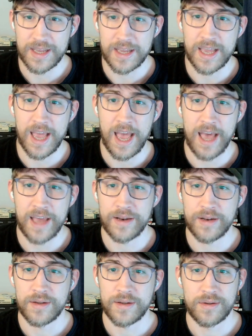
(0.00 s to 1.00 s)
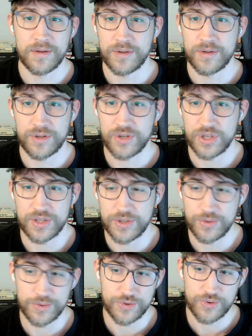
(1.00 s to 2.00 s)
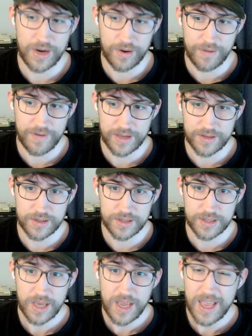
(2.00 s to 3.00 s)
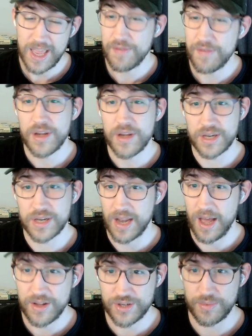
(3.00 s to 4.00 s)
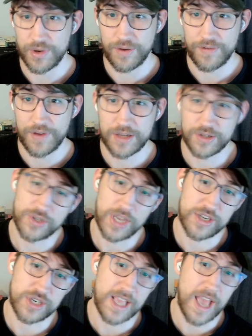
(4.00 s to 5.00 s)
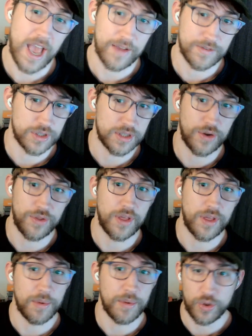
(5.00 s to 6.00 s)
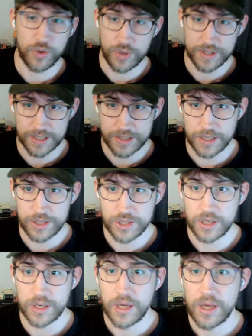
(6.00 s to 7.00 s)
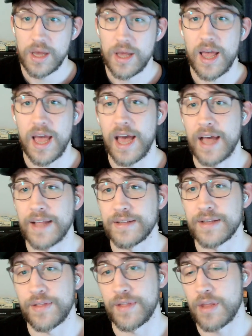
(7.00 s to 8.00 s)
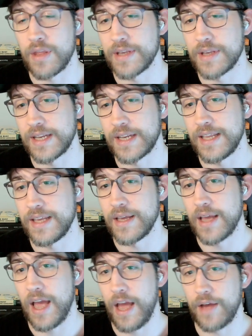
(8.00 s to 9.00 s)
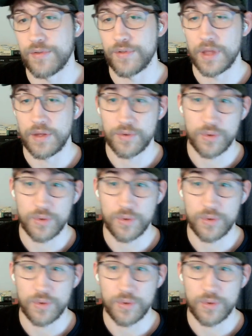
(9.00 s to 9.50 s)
can just use regular vectors. If you have a large amount of vectors, you actually have to start thinking about quantization. And then you basically have to think through,